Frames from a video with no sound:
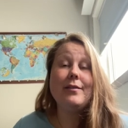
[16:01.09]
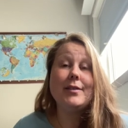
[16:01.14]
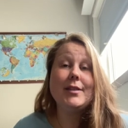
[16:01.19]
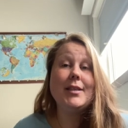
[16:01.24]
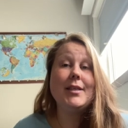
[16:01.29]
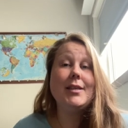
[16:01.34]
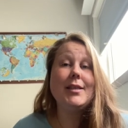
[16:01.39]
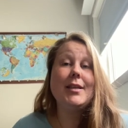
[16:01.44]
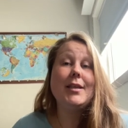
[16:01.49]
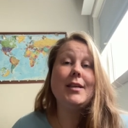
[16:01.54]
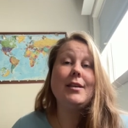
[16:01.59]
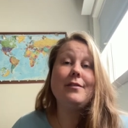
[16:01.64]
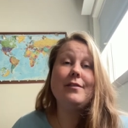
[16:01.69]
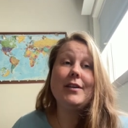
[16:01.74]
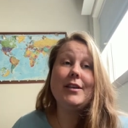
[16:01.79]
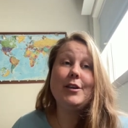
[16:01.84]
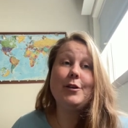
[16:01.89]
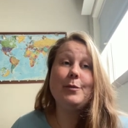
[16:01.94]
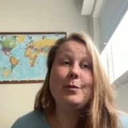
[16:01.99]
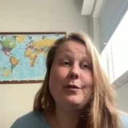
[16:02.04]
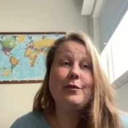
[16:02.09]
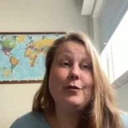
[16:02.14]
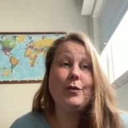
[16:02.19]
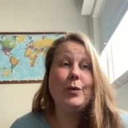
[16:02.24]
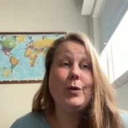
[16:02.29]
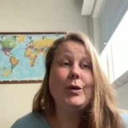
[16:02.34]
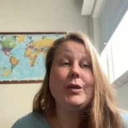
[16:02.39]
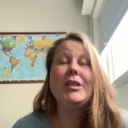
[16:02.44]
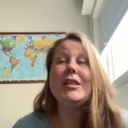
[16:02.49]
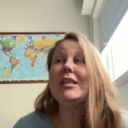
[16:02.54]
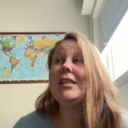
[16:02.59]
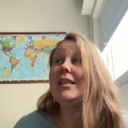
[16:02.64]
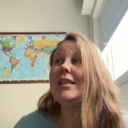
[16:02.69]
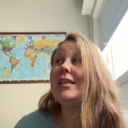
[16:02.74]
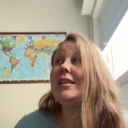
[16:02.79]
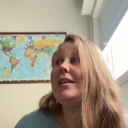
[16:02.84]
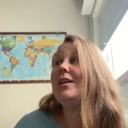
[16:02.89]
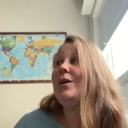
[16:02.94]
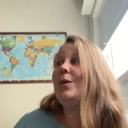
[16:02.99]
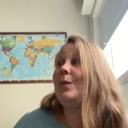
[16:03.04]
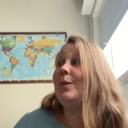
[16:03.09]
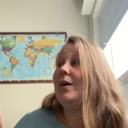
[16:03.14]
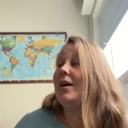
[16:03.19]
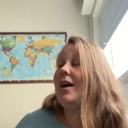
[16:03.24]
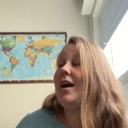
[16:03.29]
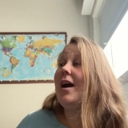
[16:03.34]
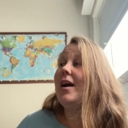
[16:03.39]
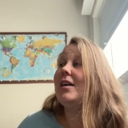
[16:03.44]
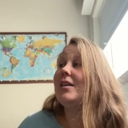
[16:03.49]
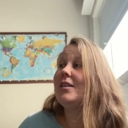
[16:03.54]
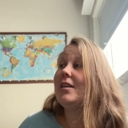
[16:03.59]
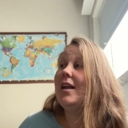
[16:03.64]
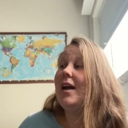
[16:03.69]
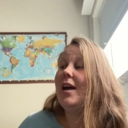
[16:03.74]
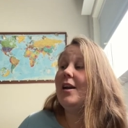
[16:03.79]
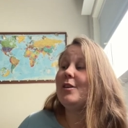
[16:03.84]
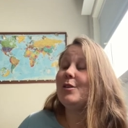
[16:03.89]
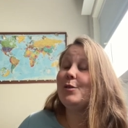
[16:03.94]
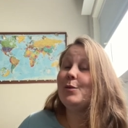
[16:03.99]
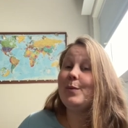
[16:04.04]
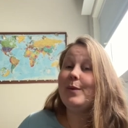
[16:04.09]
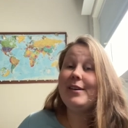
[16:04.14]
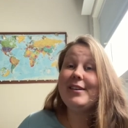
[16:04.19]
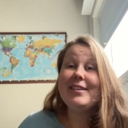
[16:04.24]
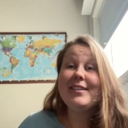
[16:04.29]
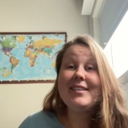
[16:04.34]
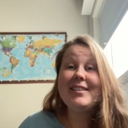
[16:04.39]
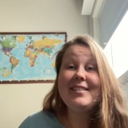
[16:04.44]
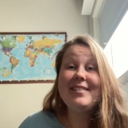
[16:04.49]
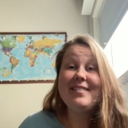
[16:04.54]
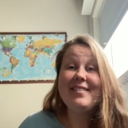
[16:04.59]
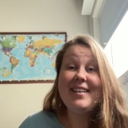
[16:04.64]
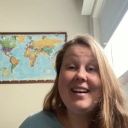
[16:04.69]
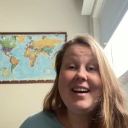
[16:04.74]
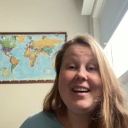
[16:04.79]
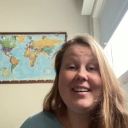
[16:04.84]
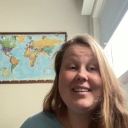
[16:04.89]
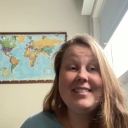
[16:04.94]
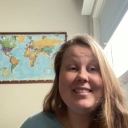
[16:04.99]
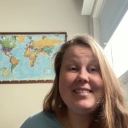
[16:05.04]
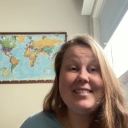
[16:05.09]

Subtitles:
seen it in a video before where I actually had a sweater that